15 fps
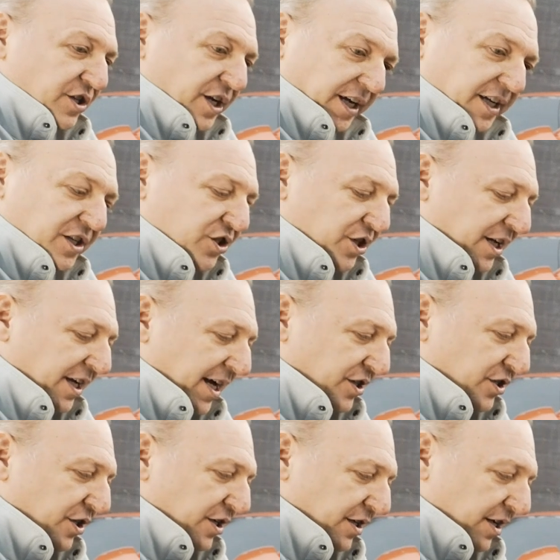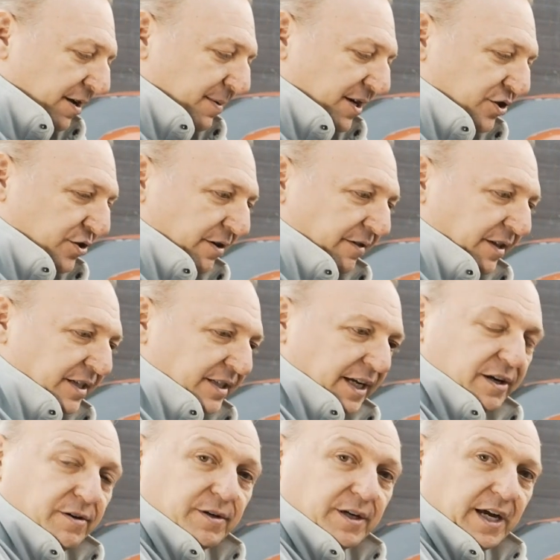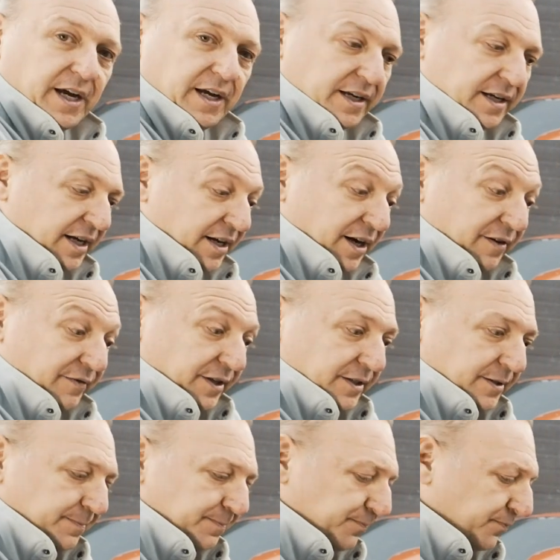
check each connection and make sure everything's A-OK and obvious.